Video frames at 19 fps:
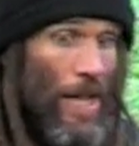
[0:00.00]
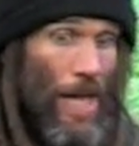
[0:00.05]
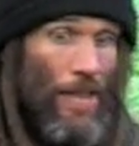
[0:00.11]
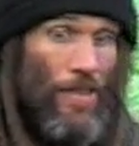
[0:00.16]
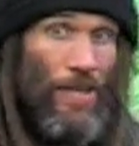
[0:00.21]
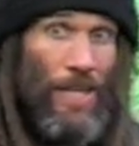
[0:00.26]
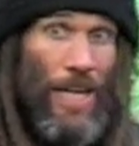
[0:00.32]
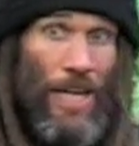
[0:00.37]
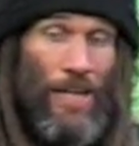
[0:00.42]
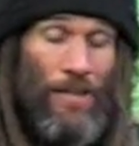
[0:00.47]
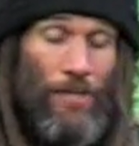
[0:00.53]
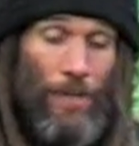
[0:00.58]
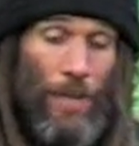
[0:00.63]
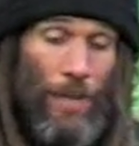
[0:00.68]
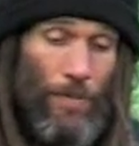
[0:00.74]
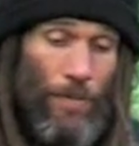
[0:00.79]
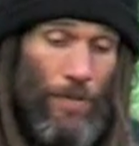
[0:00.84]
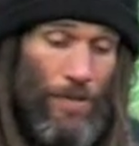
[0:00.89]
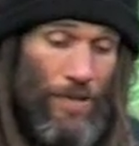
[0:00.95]
And the native
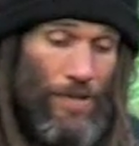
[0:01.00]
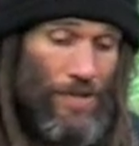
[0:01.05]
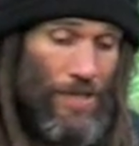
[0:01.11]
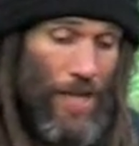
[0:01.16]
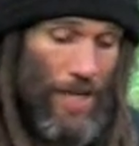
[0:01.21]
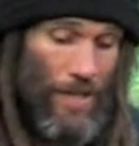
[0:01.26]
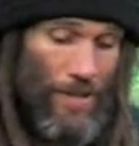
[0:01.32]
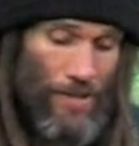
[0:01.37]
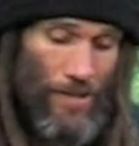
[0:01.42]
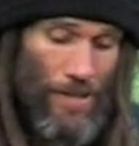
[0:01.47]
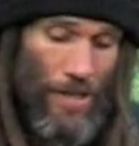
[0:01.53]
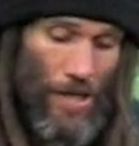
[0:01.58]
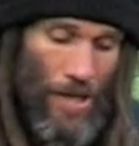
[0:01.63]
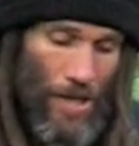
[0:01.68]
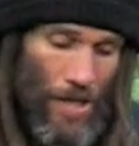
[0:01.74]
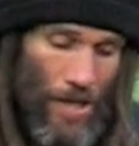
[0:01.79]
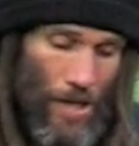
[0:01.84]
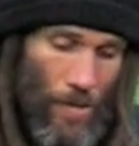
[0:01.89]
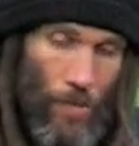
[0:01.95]
people in the States
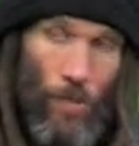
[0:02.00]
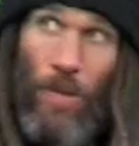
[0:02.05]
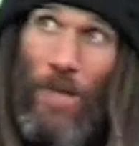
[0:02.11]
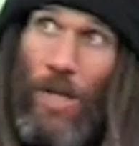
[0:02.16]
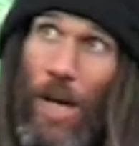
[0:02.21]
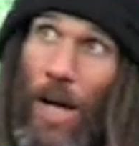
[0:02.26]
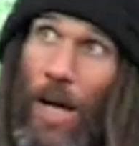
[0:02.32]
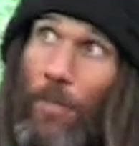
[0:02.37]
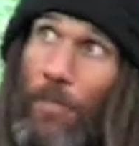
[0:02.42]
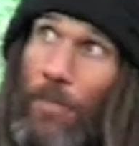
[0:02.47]
would